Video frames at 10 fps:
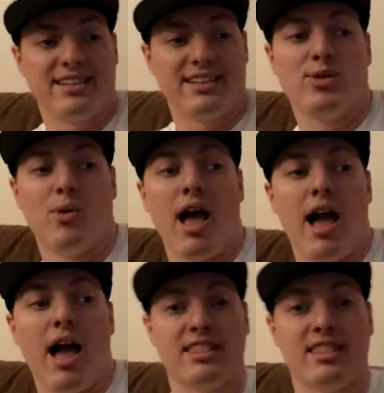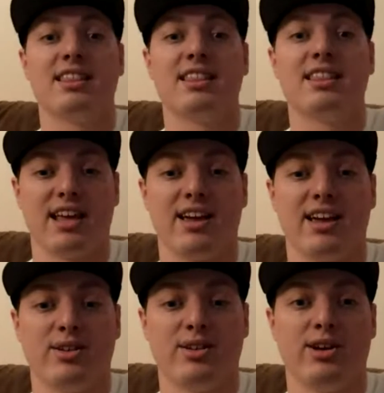tell you why I think that
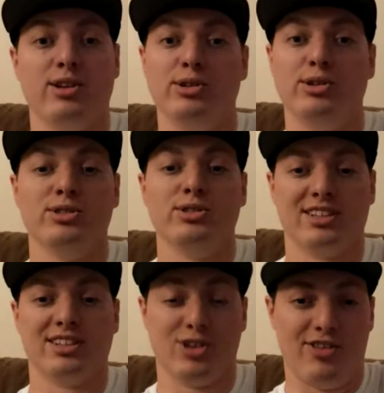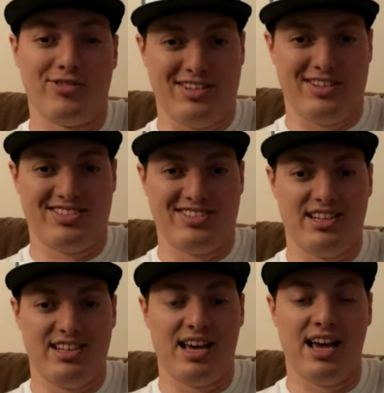they'll lose to the Dolphins,
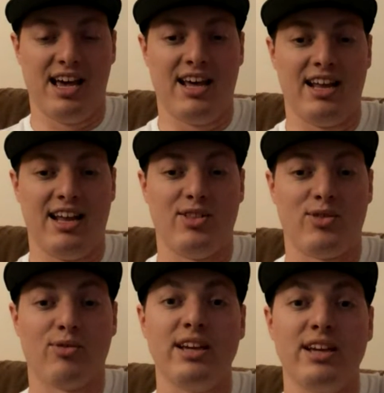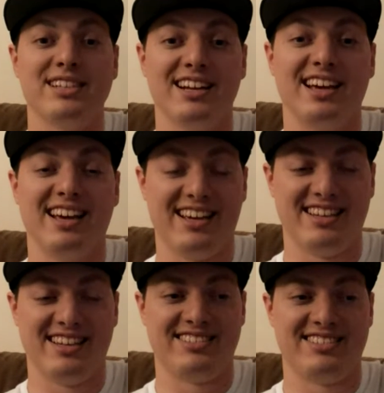and the reason
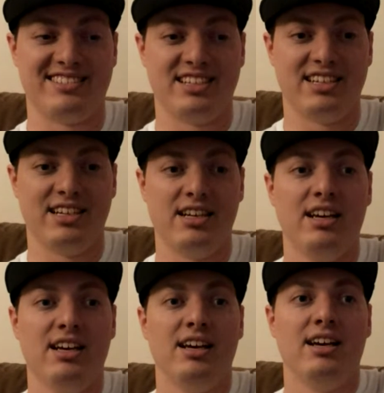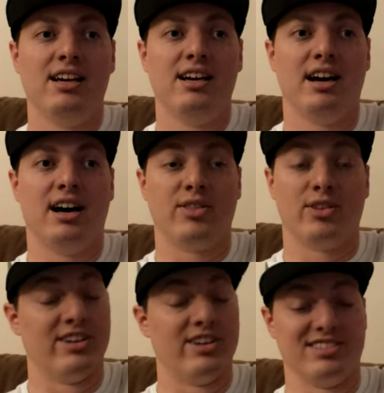is
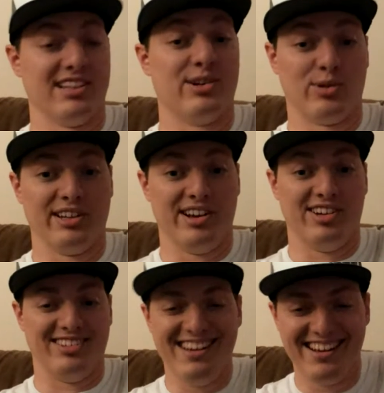there is literally none.